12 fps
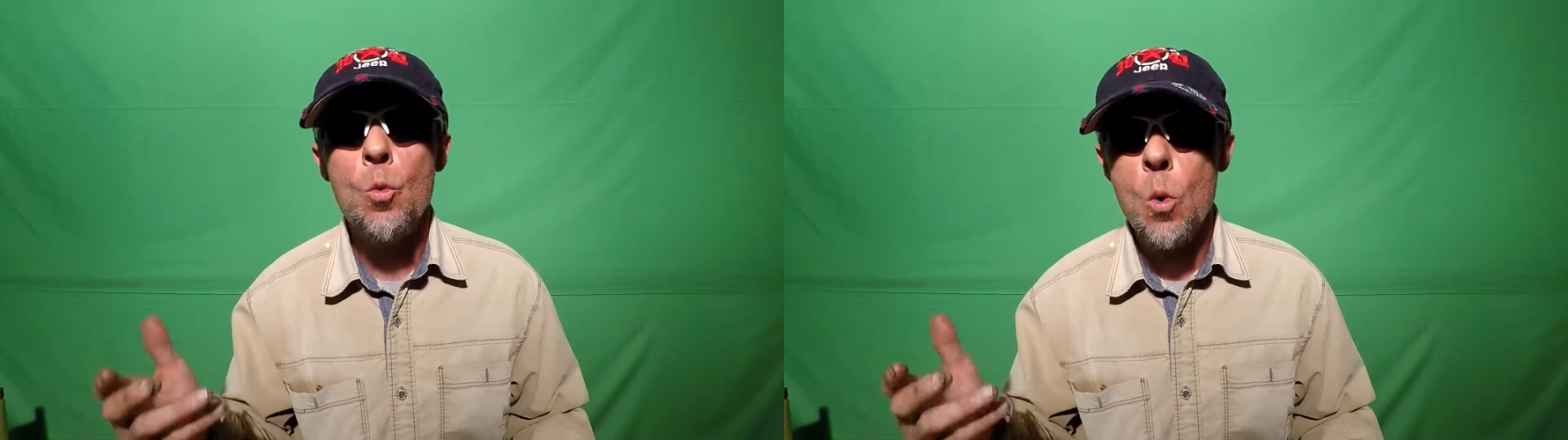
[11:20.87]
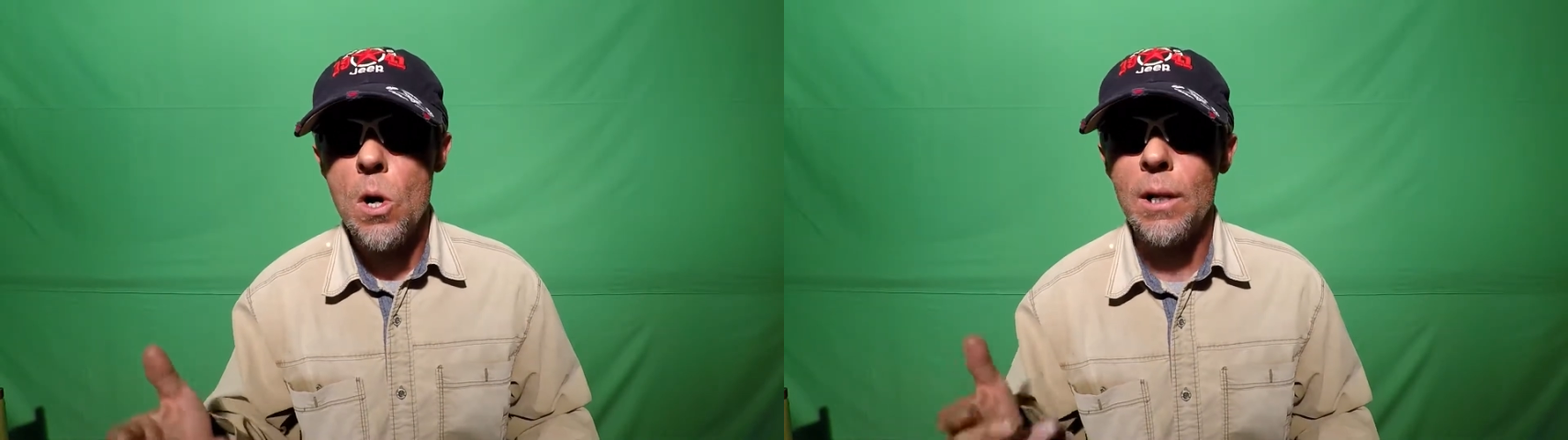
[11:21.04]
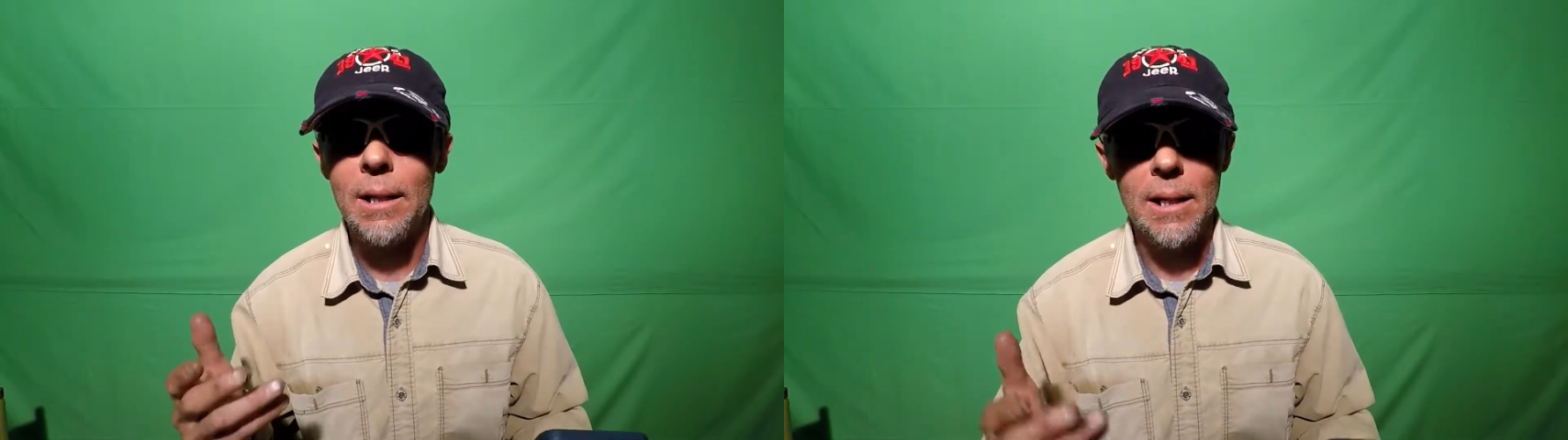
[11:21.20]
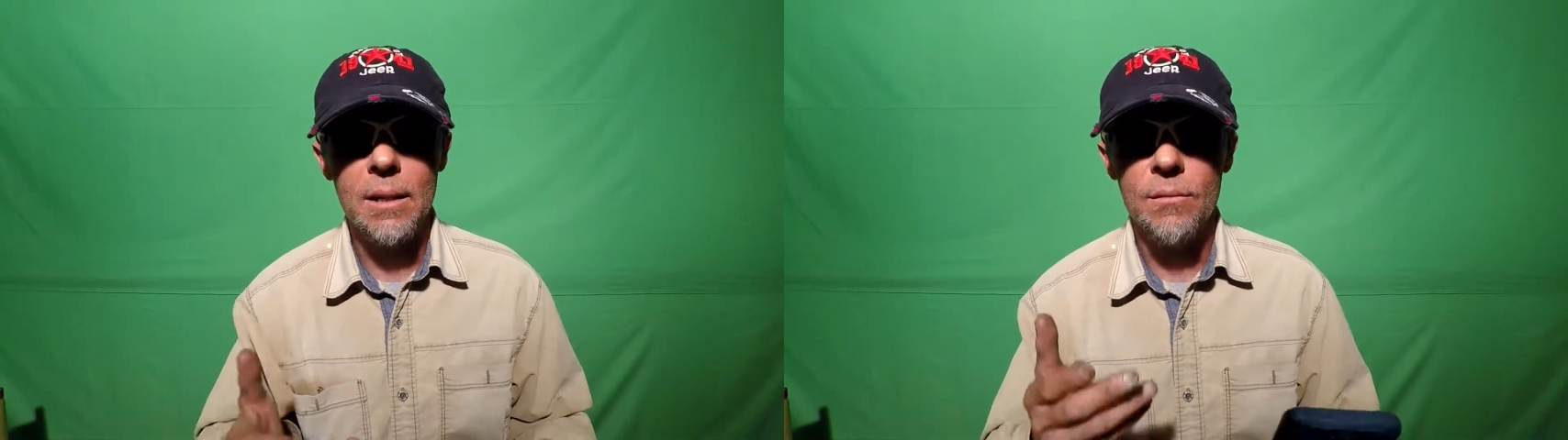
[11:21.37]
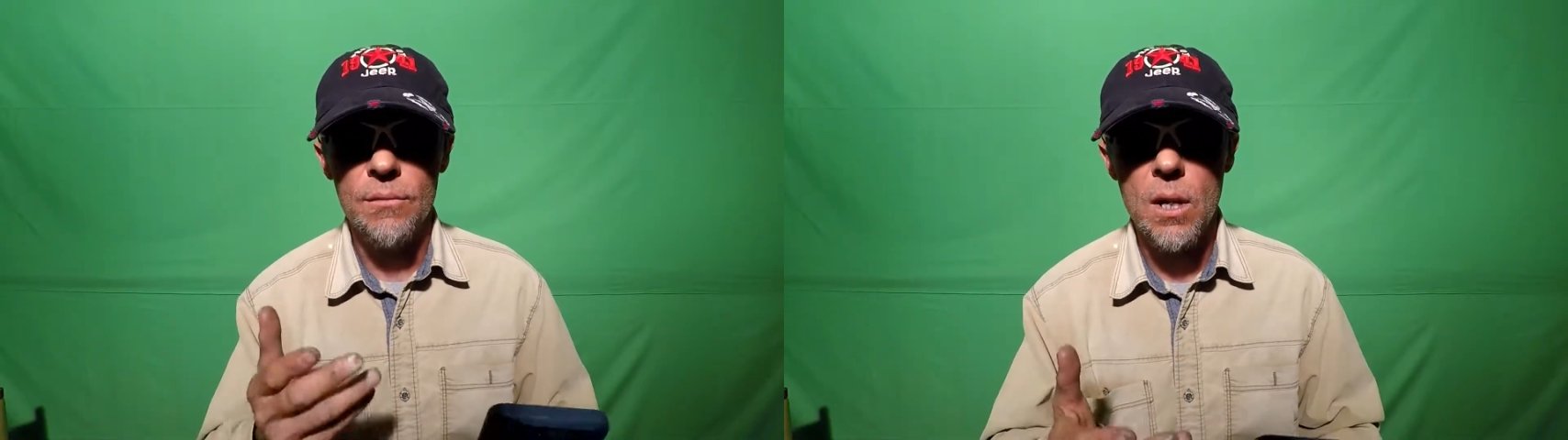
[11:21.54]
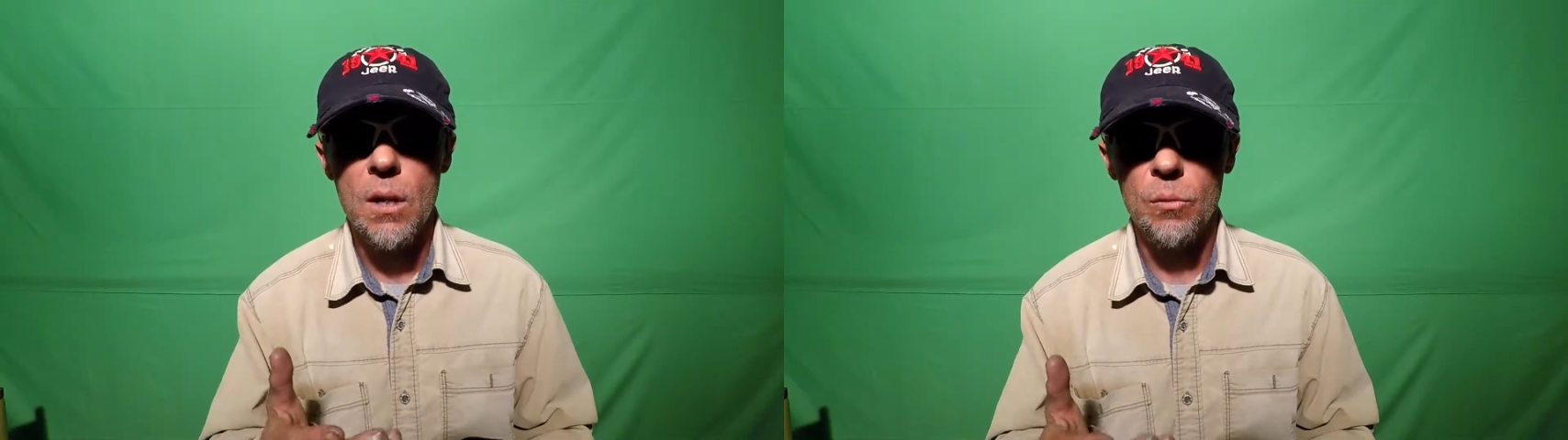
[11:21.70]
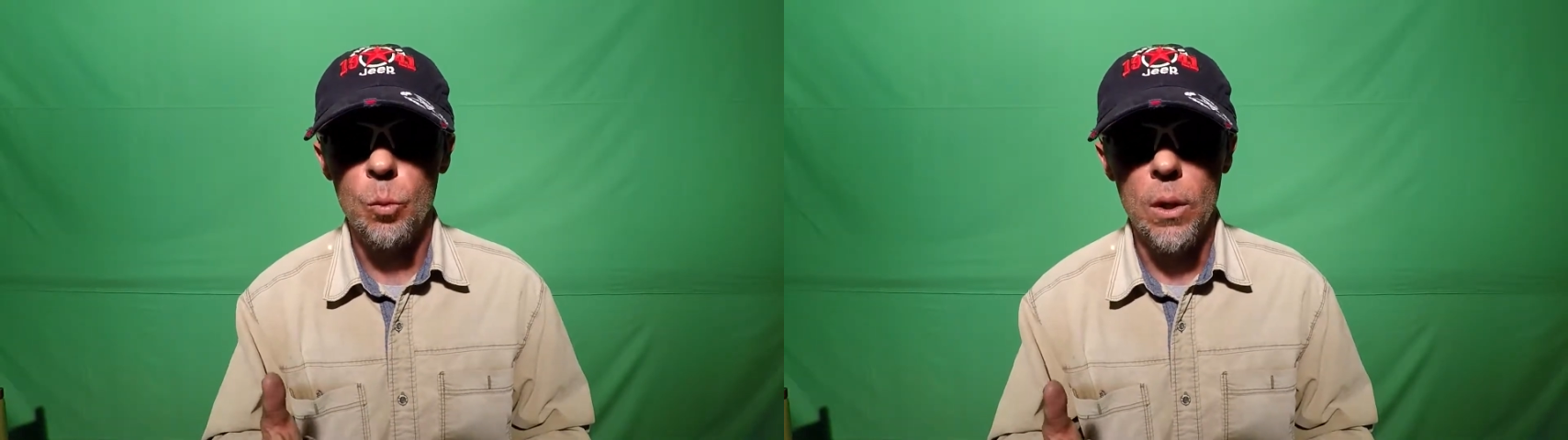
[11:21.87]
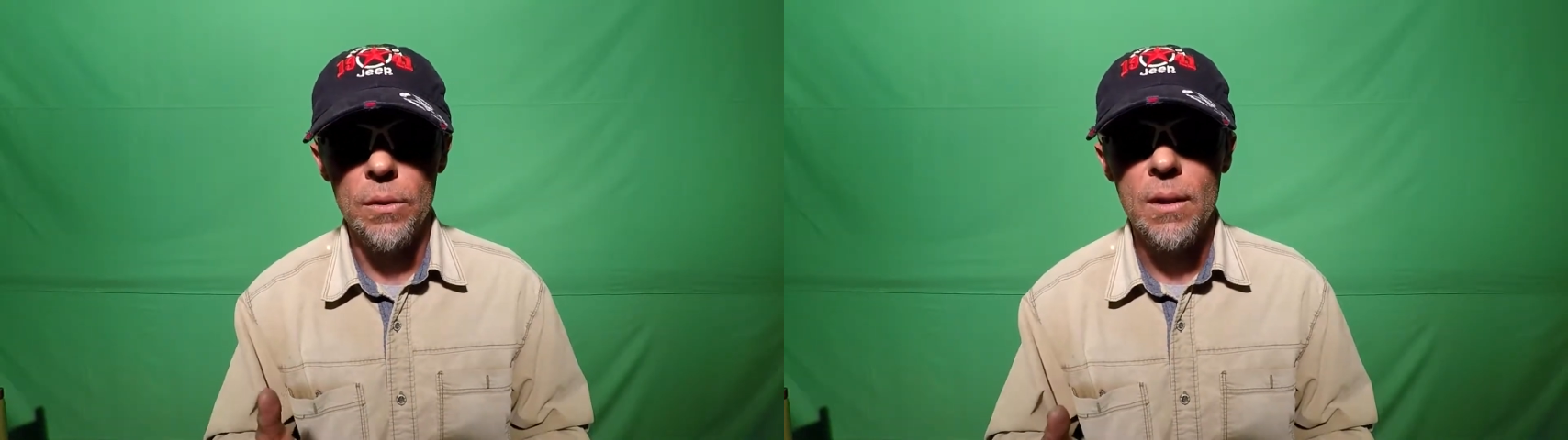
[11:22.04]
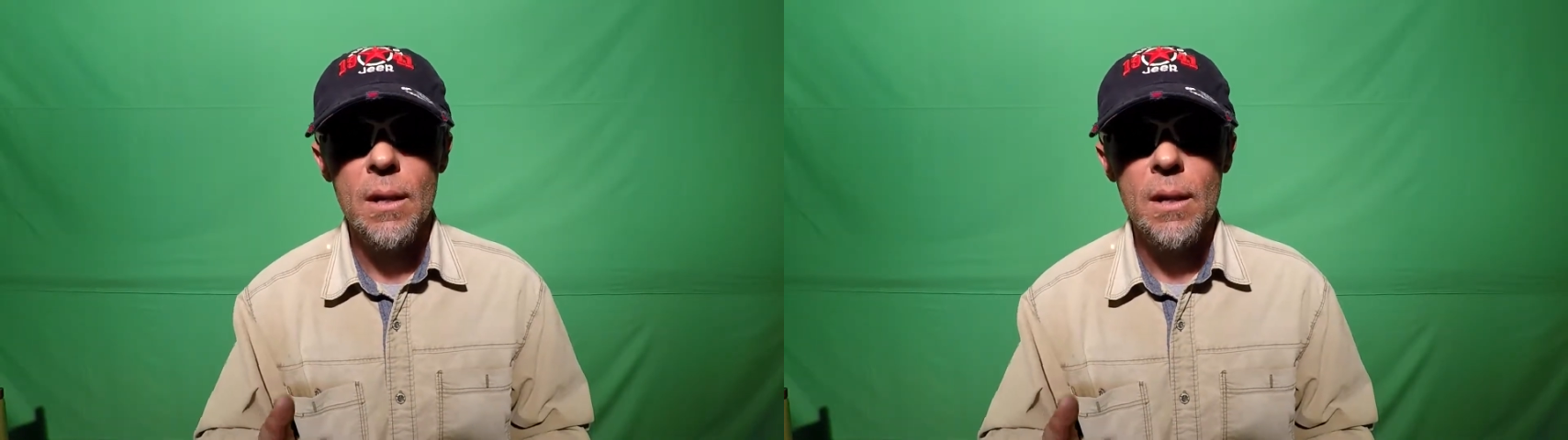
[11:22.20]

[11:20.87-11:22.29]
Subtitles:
want to get involved with?